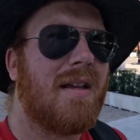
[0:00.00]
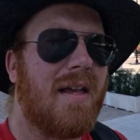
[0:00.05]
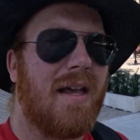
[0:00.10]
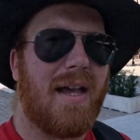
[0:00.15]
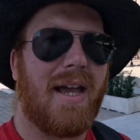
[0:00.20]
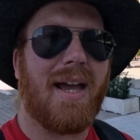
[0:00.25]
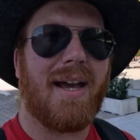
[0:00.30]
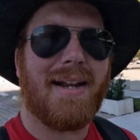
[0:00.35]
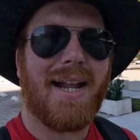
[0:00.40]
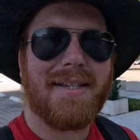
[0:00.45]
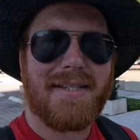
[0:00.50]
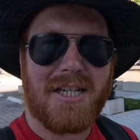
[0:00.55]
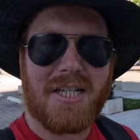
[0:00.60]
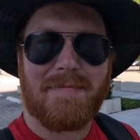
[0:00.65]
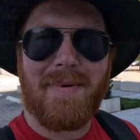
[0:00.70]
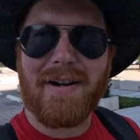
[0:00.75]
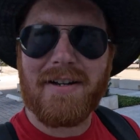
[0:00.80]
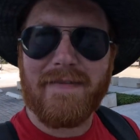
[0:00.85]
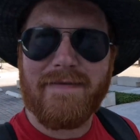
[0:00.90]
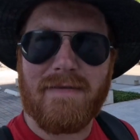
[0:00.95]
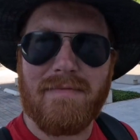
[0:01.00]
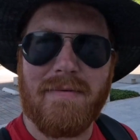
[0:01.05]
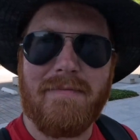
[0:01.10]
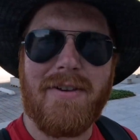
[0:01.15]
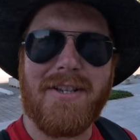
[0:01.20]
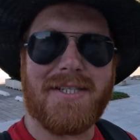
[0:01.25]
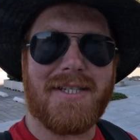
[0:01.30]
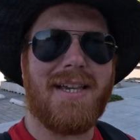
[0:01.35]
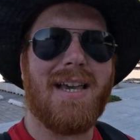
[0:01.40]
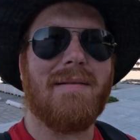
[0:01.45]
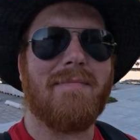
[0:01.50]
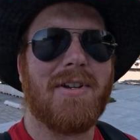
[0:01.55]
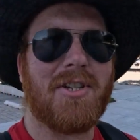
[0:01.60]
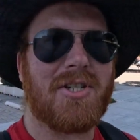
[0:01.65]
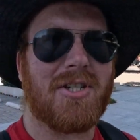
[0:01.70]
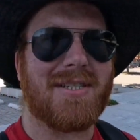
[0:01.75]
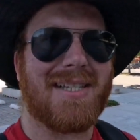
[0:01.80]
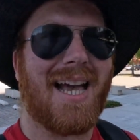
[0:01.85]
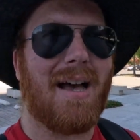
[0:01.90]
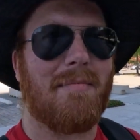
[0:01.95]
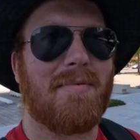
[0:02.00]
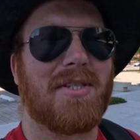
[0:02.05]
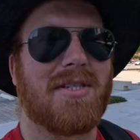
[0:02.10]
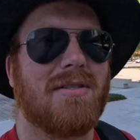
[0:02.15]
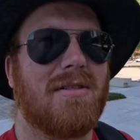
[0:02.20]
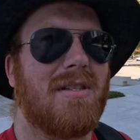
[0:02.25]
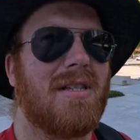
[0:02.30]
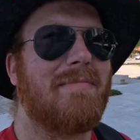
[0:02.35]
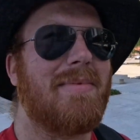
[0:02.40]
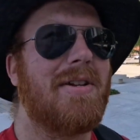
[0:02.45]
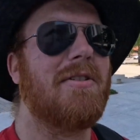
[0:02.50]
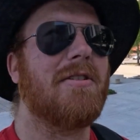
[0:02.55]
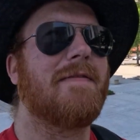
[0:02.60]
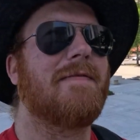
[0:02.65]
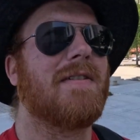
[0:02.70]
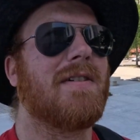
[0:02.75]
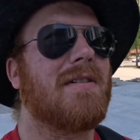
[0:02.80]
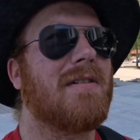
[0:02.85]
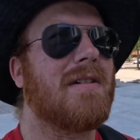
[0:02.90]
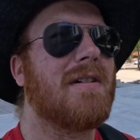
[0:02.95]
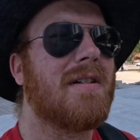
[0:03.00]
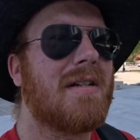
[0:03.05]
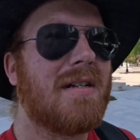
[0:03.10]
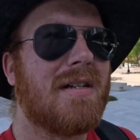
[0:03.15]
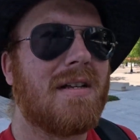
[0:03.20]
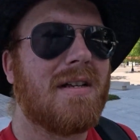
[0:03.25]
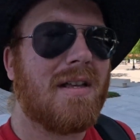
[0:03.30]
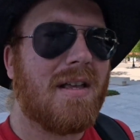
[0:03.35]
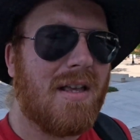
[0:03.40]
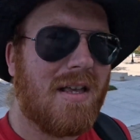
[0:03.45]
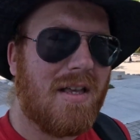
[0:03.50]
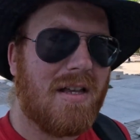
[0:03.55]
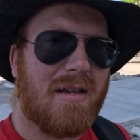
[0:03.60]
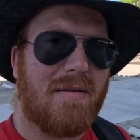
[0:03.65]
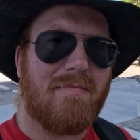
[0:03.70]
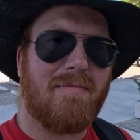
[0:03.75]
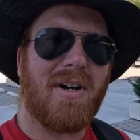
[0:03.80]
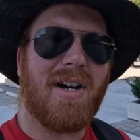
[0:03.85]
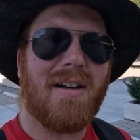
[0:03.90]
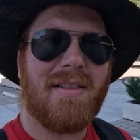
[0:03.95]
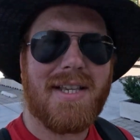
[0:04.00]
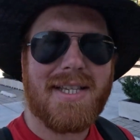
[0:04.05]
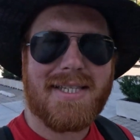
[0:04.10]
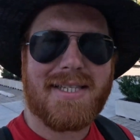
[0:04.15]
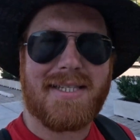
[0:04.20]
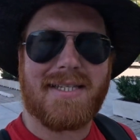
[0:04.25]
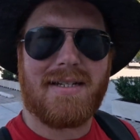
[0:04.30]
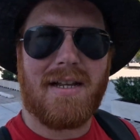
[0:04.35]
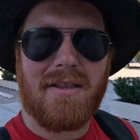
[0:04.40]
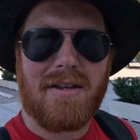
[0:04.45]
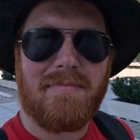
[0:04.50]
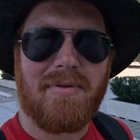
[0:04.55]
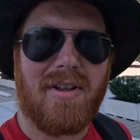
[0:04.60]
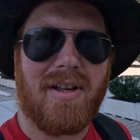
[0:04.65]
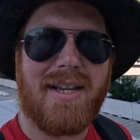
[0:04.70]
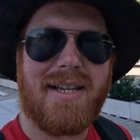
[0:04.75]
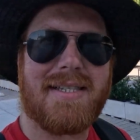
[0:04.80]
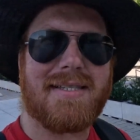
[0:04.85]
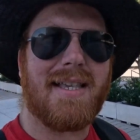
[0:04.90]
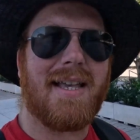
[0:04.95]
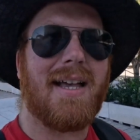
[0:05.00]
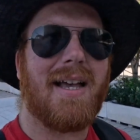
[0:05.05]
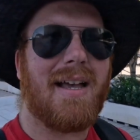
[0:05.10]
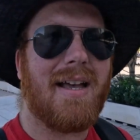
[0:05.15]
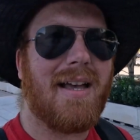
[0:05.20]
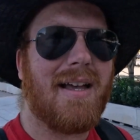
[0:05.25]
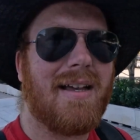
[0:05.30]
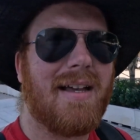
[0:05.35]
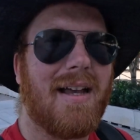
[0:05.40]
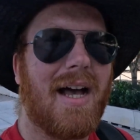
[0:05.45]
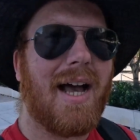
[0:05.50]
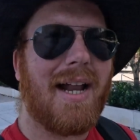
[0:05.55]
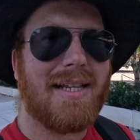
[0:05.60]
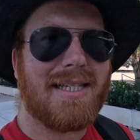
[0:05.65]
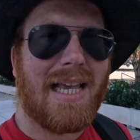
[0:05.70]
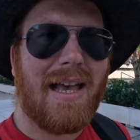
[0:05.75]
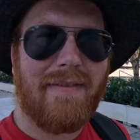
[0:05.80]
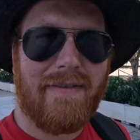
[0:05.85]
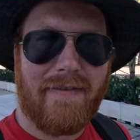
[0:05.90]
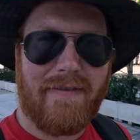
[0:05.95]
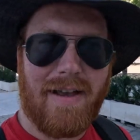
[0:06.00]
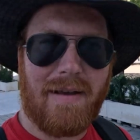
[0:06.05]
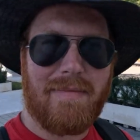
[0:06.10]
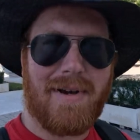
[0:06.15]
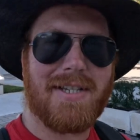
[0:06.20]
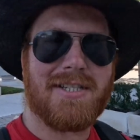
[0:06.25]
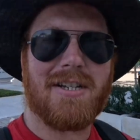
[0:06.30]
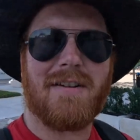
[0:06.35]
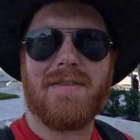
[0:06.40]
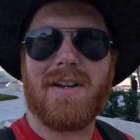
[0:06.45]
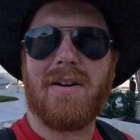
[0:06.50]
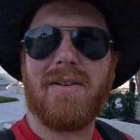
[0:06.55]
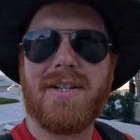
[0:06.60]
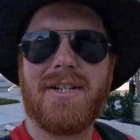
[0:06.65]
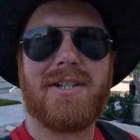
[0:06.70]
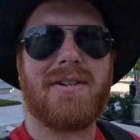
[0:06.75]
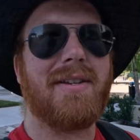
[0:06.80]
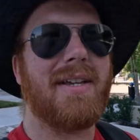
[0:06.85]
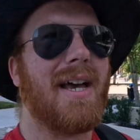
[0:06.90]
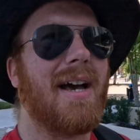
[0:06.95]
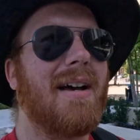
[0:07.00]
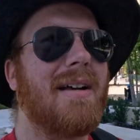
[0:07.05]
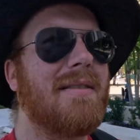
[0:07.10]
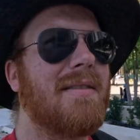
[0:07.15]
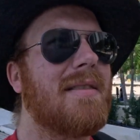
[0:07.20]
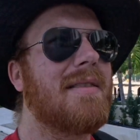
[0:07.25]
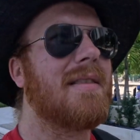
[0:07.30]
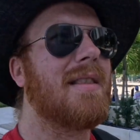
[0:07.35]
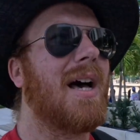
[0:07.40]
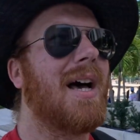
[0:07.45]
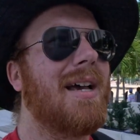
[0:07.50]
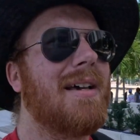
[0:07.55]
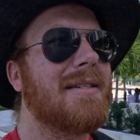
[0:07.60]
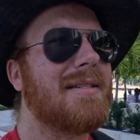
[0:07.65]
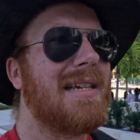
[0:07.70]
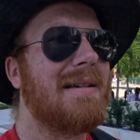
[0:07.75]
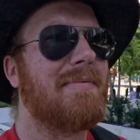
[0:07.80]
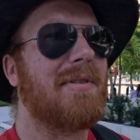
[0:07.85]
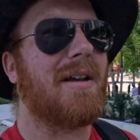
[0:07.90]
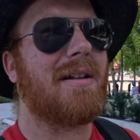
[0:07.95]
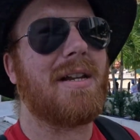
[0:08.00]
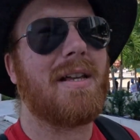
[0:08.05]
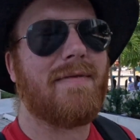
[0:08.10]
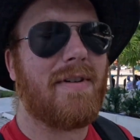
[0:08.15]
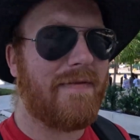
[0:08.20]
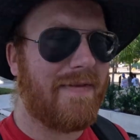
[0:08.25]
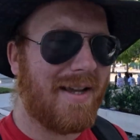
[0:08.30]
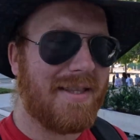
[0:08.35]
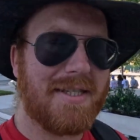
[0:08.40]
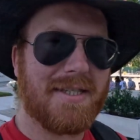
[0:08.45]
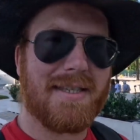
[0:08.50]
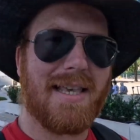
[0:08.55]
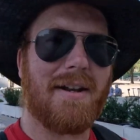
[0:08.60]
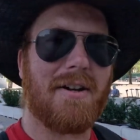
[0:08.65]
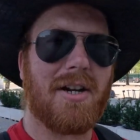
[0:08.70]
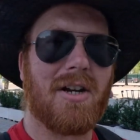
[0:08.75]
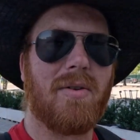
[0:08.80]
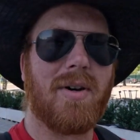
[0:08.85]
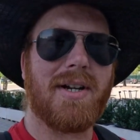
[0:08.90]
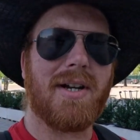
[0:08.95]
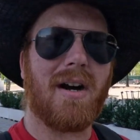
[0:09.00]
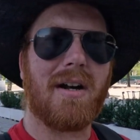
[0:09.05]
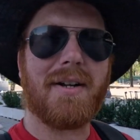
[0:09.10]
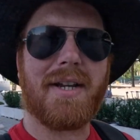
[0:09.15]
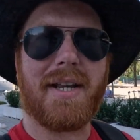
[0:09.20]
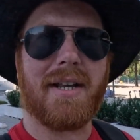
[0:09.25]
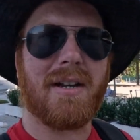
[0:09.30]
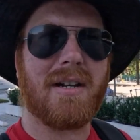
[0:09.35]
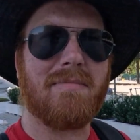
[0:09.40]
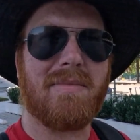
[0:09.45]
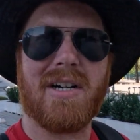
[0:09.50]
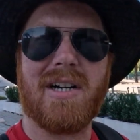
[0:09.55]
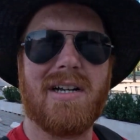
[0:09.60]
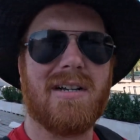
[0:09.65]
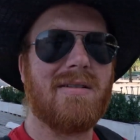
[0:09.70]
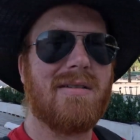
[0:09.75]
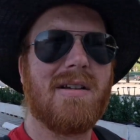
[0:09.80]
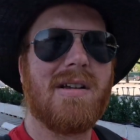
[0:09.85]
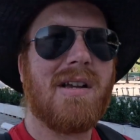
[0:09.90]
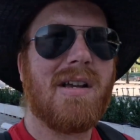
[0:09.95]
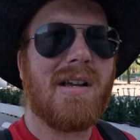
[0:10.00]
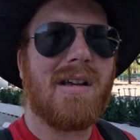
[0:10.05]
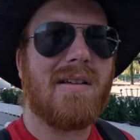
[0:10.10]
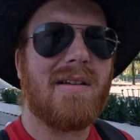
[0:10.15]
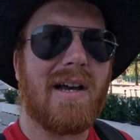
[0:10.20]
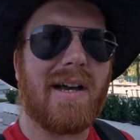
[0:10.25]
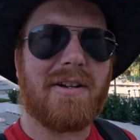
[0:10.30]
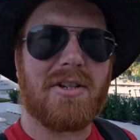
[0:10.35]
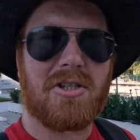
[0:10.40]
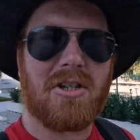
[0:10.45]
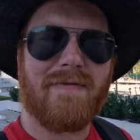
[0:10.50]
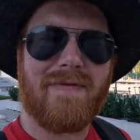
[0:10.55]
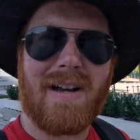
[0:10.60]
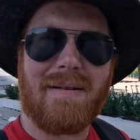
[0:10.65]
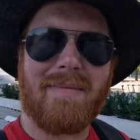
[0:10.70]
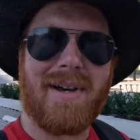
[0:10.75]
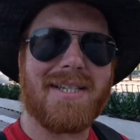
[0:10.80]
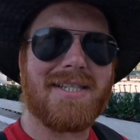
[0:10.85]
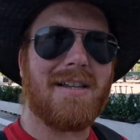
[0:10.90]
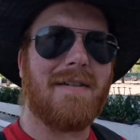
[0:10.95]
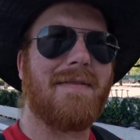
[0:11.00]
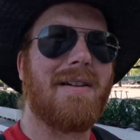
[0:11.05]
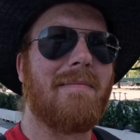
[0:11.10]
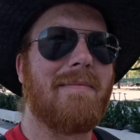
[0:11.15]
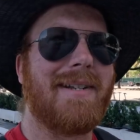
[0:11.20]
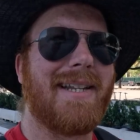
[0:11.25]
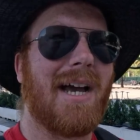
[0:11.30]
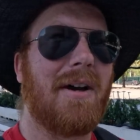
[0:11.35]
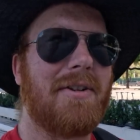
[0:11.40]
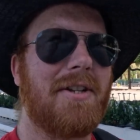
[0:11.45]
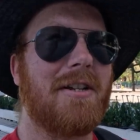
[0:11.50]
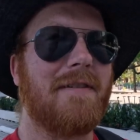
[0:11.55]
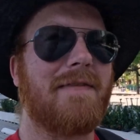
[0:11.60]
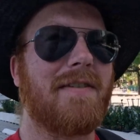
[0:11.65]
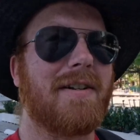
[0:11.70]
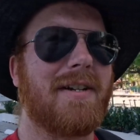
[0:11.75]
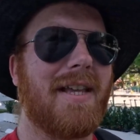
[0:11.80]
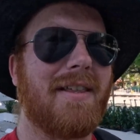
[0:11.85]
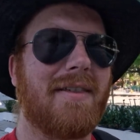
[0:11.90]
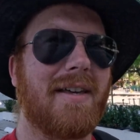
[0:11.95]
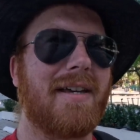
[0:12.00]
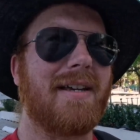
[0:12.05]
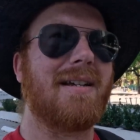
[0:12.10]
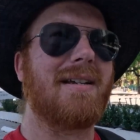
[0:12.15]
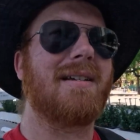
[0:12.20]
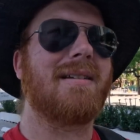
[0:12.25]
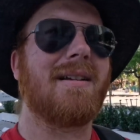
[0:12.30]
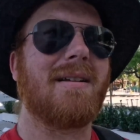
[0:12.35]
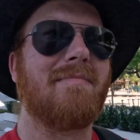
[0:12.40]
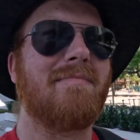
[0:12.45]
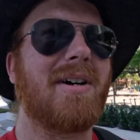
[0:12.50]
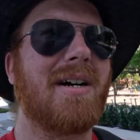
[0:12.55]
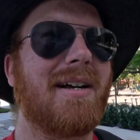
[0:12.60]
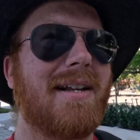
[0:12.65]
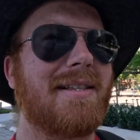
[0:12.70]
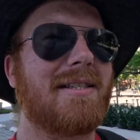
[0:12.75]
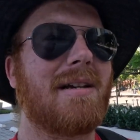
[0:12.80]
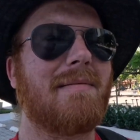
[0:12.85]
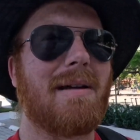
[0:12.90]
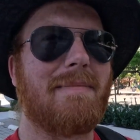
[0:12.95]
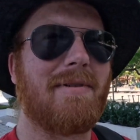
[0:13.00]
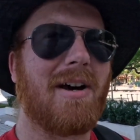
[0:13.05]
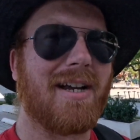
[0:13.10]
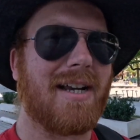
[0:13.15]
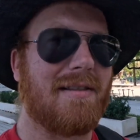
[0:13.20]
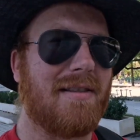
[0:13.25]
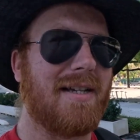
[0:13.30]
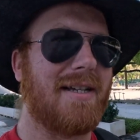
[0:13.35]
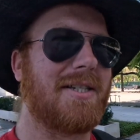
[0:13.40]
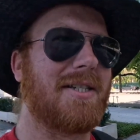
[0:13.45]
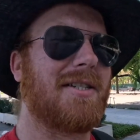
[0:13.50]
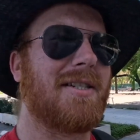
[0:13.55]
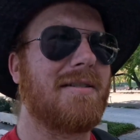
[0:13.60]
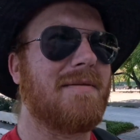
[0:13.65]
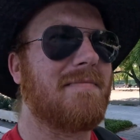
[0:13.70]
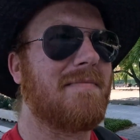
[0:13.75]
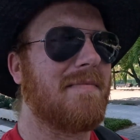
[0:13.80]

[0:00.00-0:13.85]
And as expected from a museum, it's just absolutely beautiful. But this is another place that I just haven't found myself going to yet. I see plenty of events that are going on here, but I just don't find myself coming down here for anything. But it's on my bucket list.